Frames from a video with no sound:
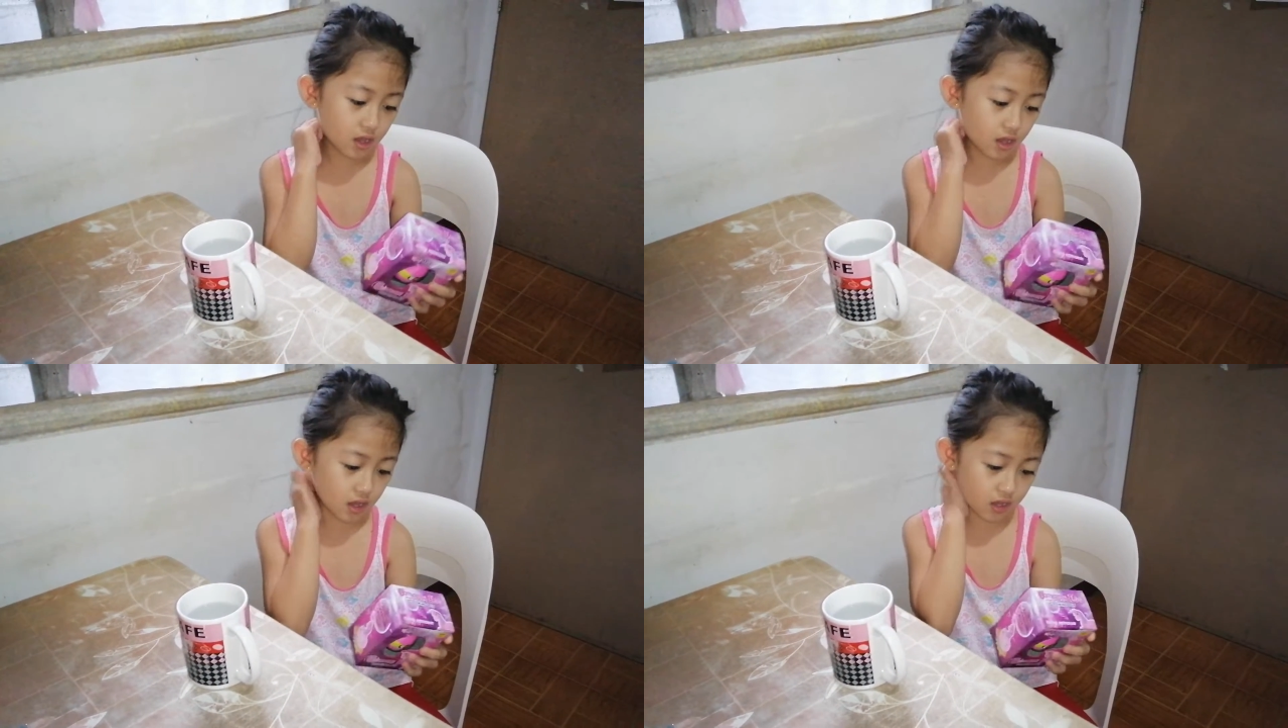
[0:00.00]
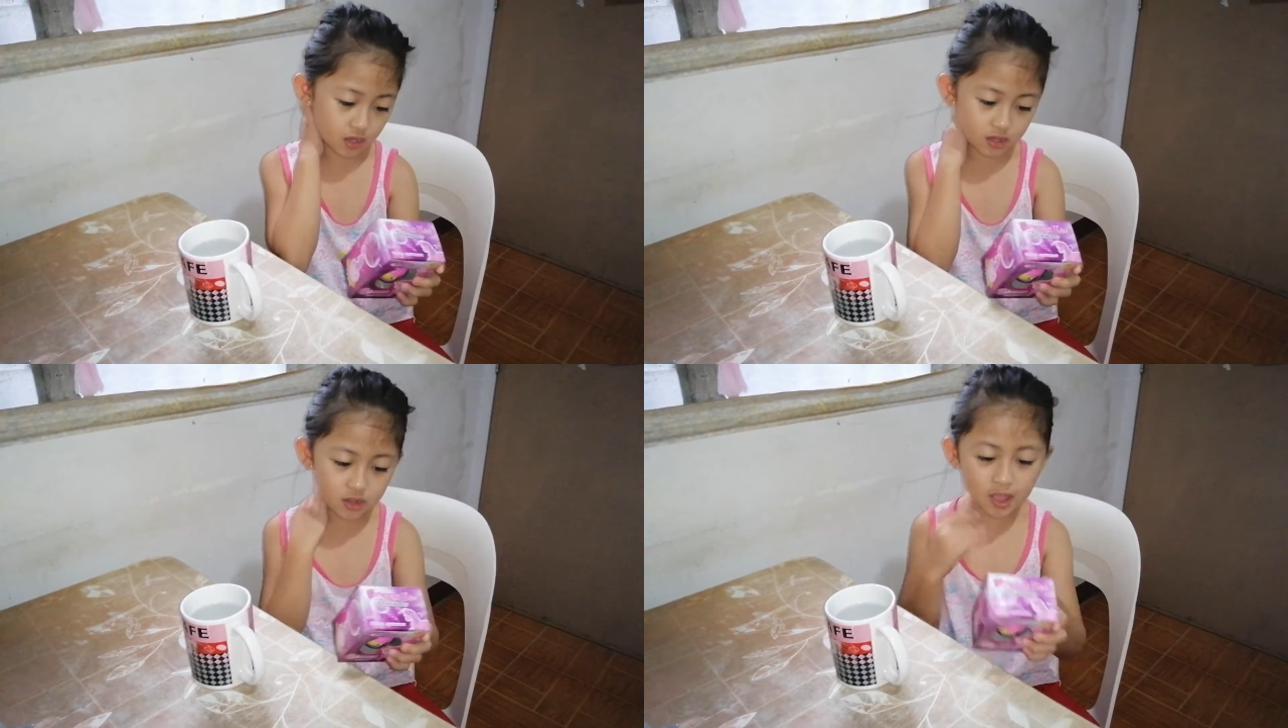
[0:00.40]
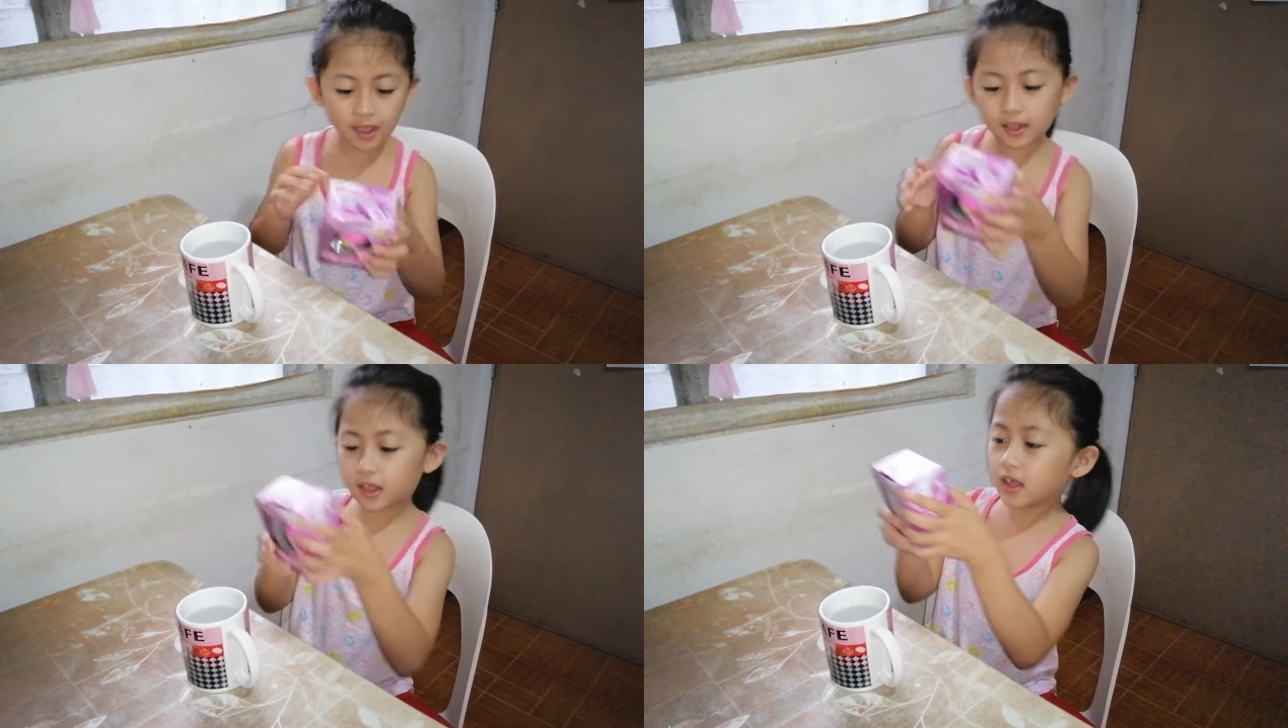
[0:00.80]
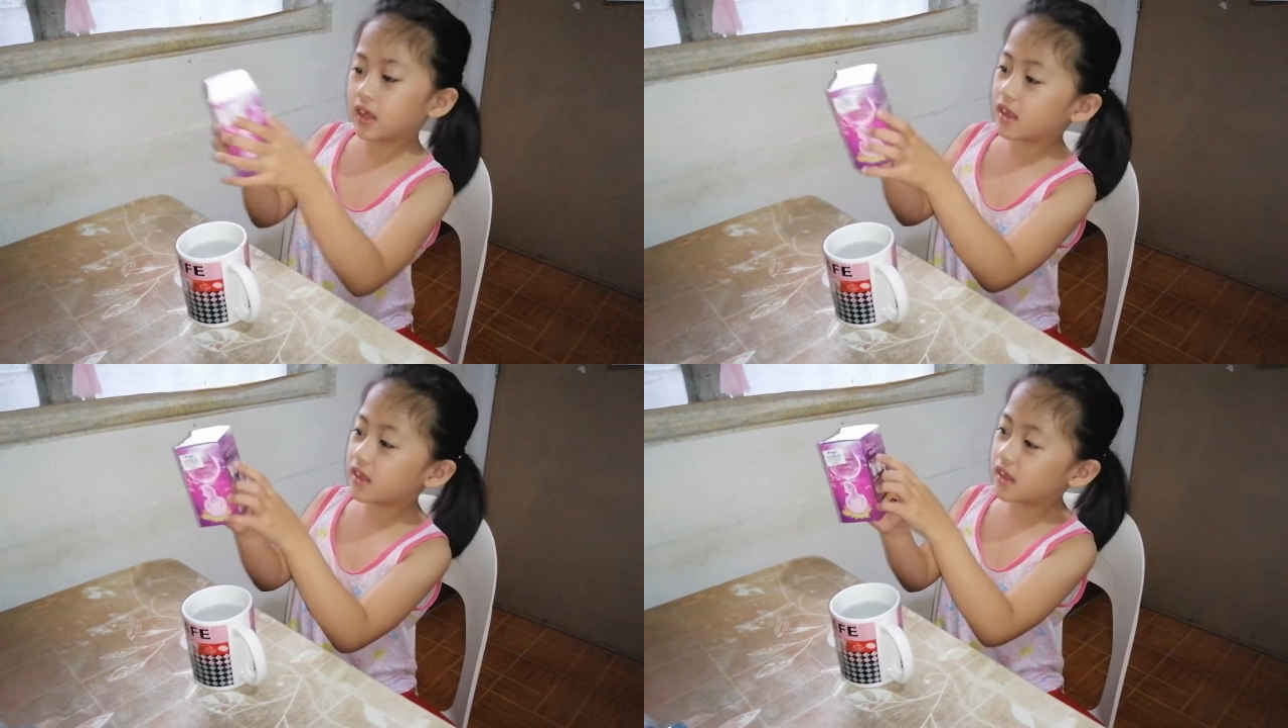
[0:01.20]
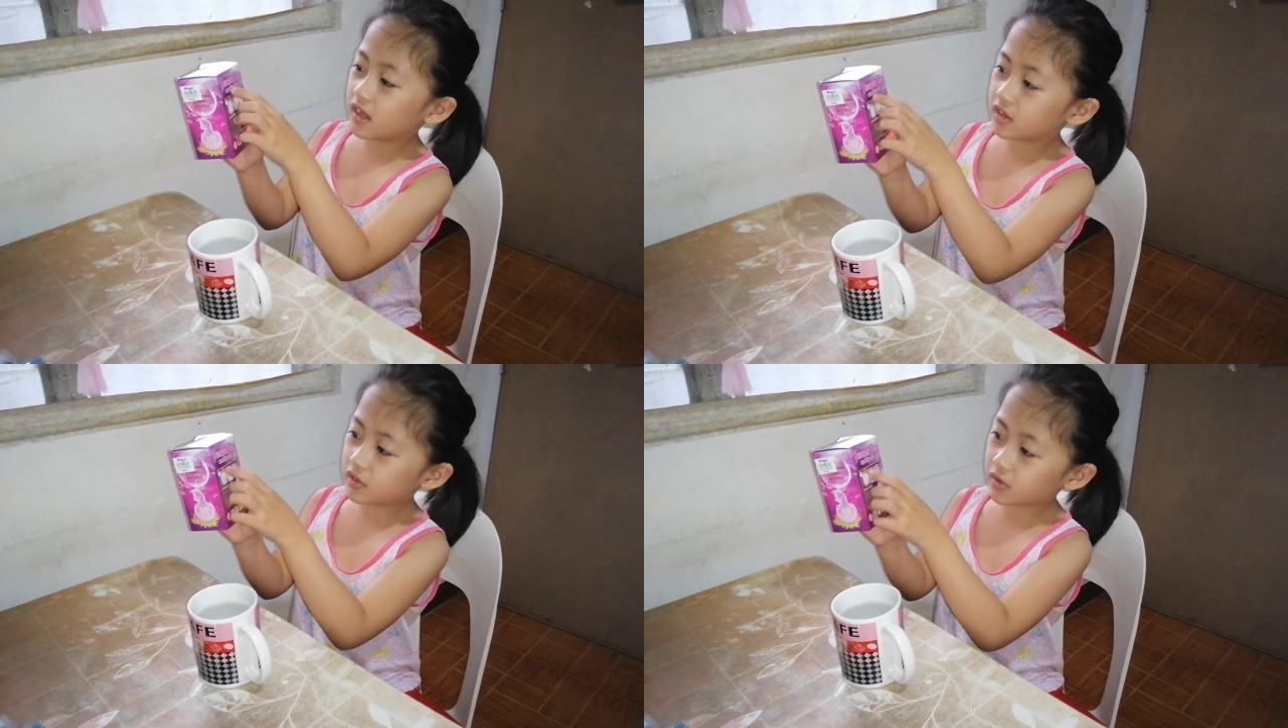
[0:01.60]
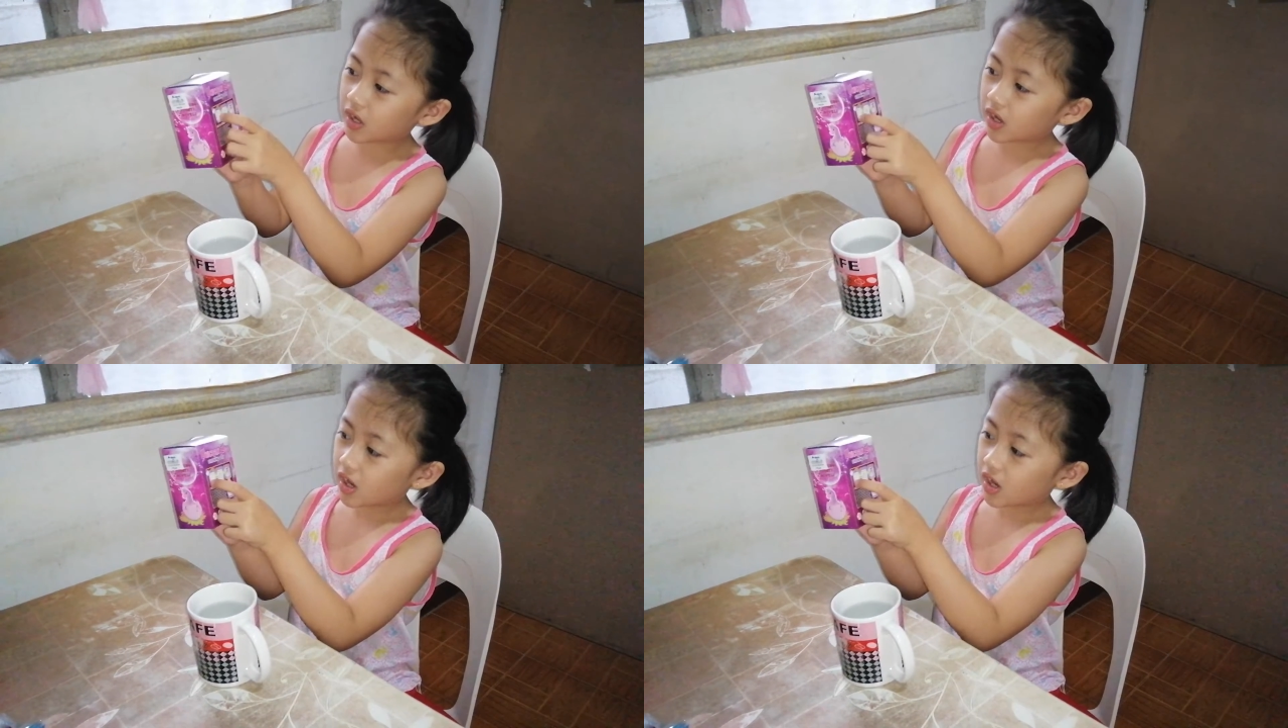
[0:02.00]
and like this one,